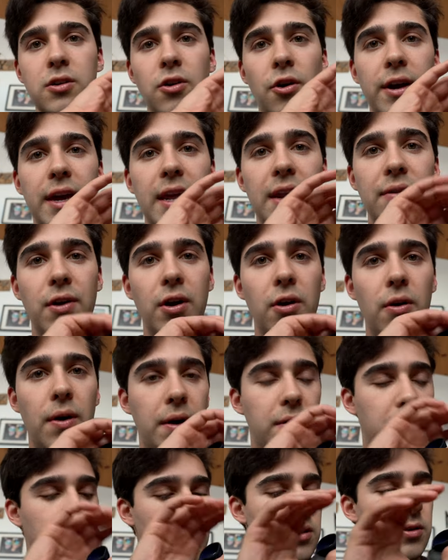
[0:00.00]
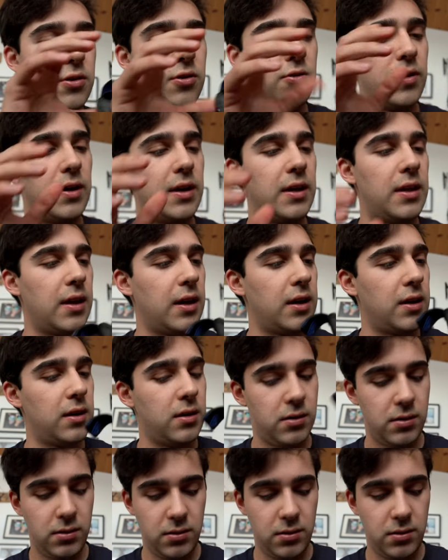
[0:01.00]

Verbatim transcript: I can't even go out there and do anything.